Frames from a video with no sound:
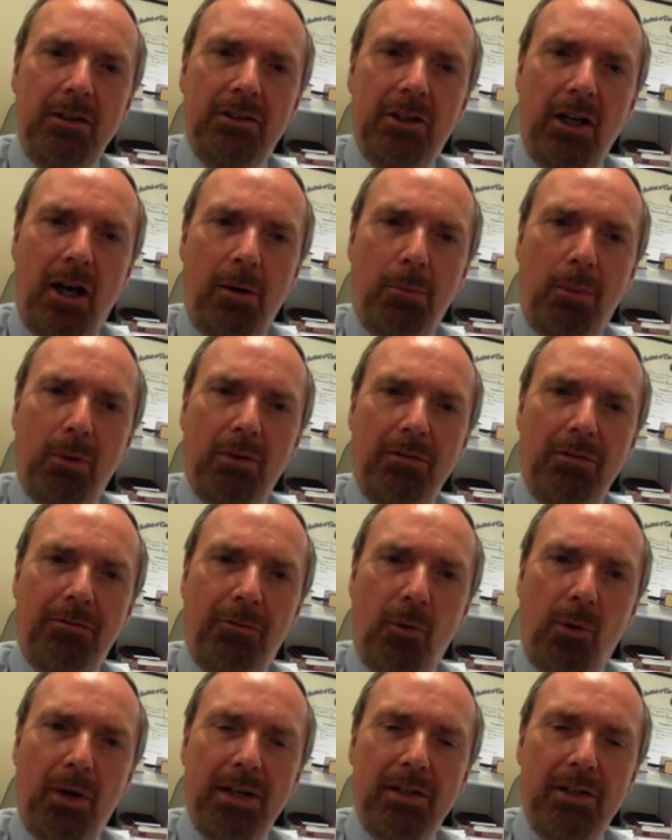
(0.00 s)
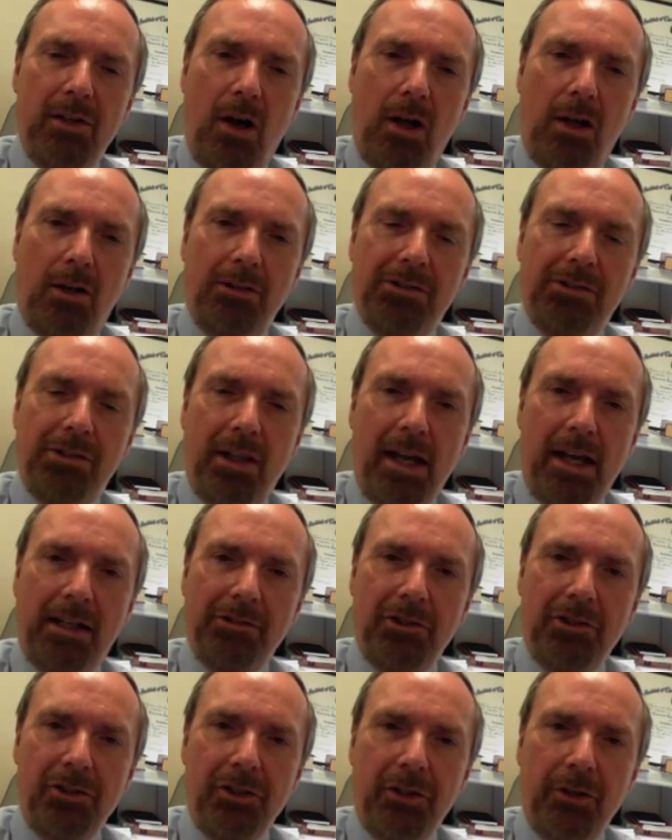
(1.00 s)
tumbled to $40
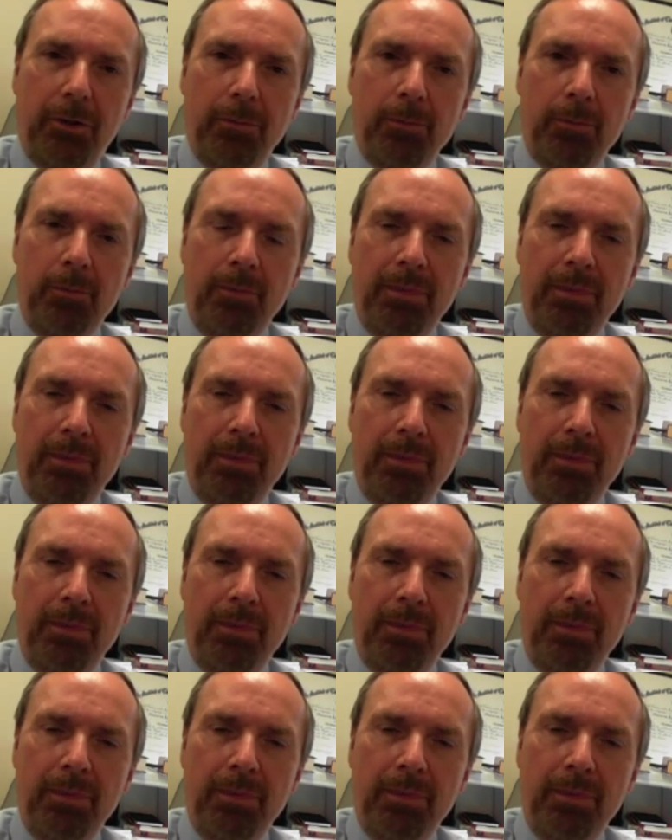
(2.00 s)
last year.